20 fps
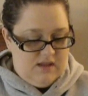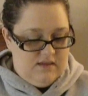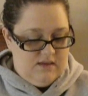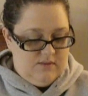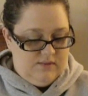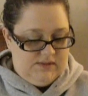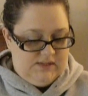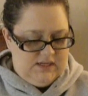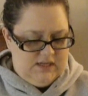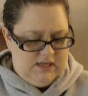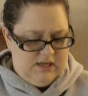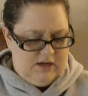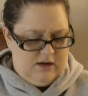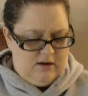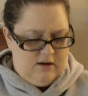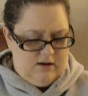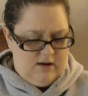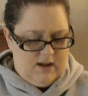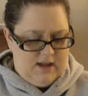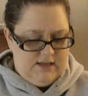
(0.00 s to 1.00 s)
that was in
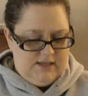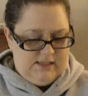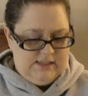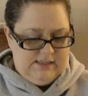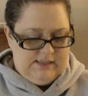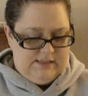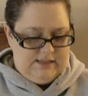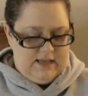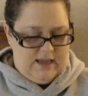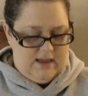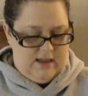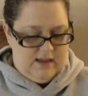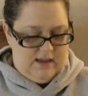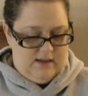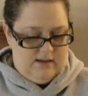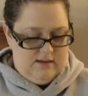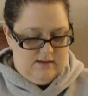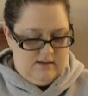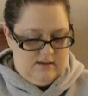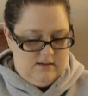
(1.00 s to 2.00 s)
here. It doesn't
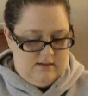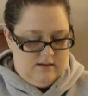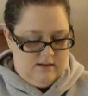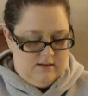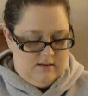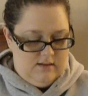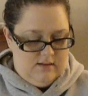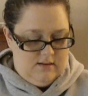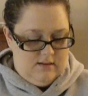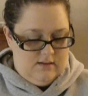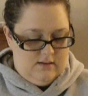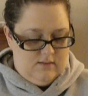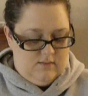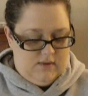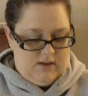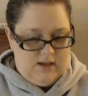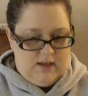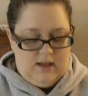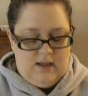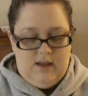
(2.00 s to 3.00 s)
say
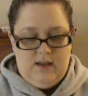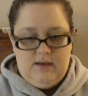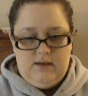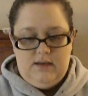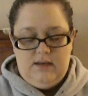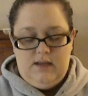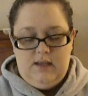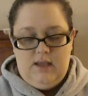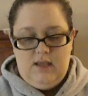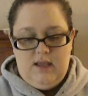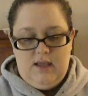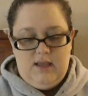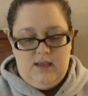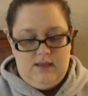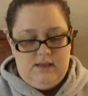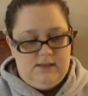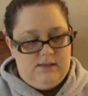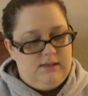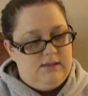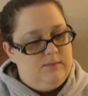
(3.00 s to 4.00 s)
what kind it
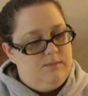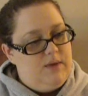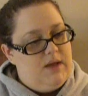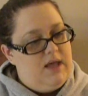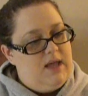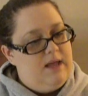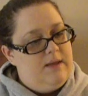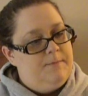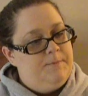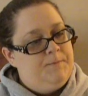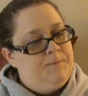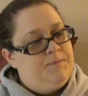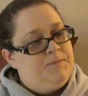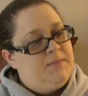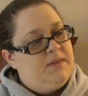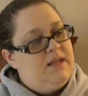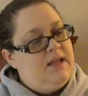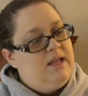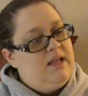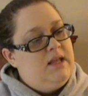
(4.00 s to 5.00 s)
is, but
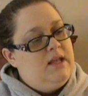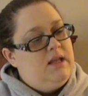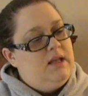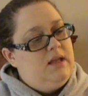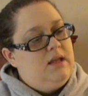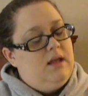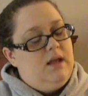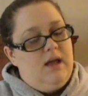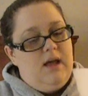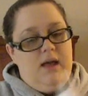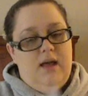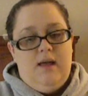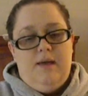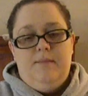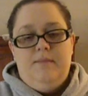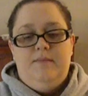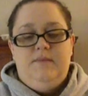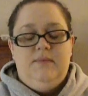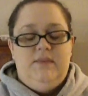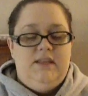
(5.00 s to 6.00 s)

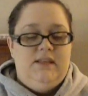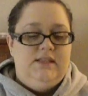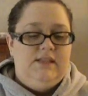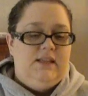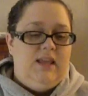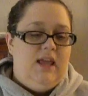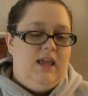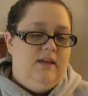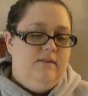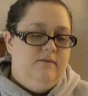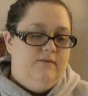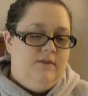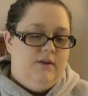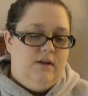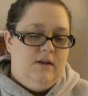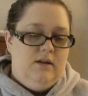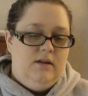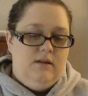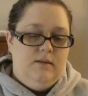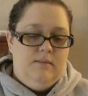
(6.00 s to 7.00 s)
this came
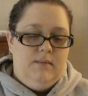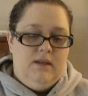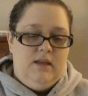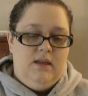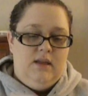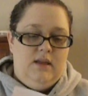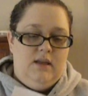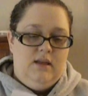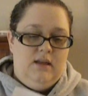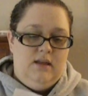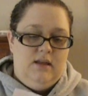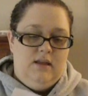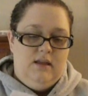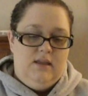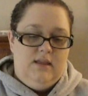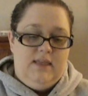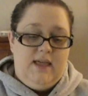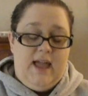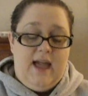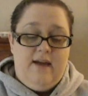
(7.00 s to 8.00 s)
from,
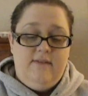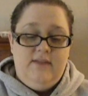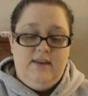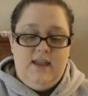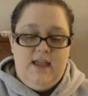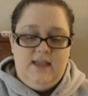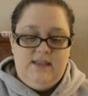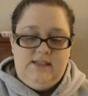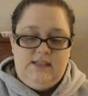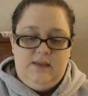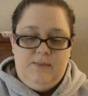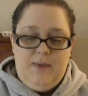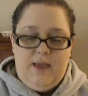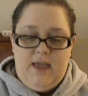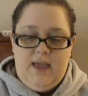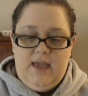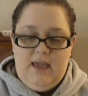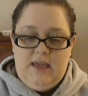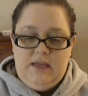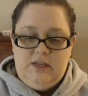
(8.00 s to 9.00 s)
they have an Etsy
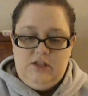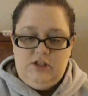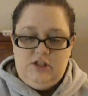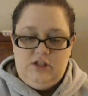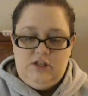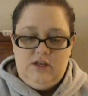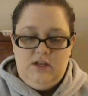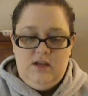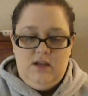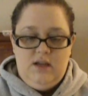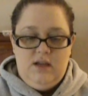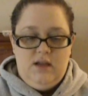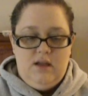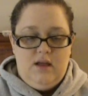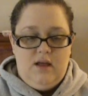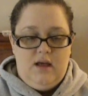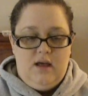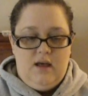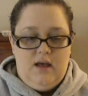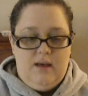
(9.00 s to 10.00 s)
page.
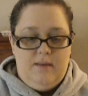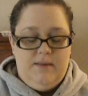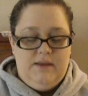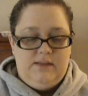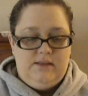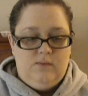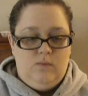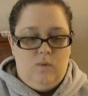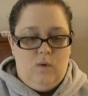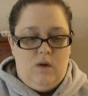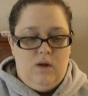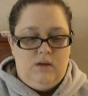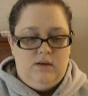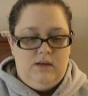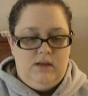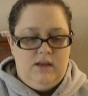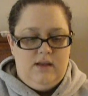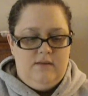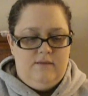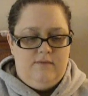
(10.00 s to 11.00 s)
It's
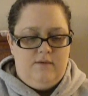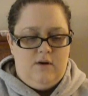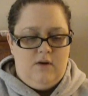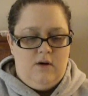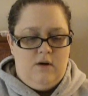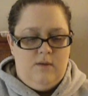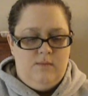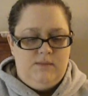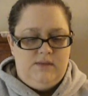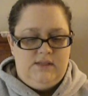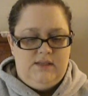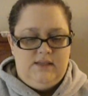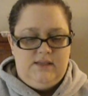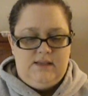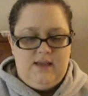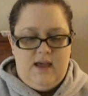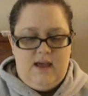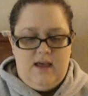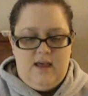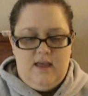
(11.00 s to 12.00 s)
Walnut Farms
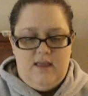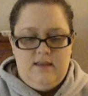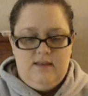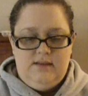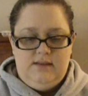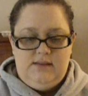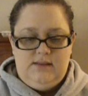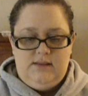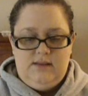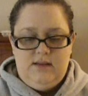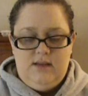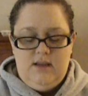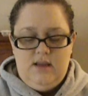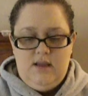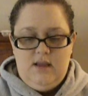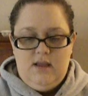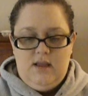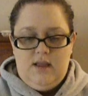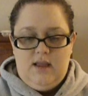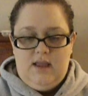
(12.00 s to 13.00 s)
Designs,
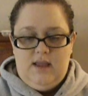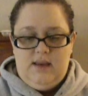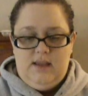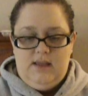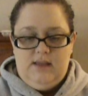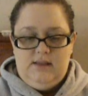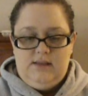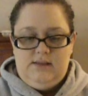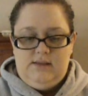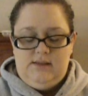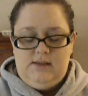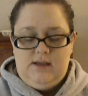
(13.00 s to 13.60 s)
and it's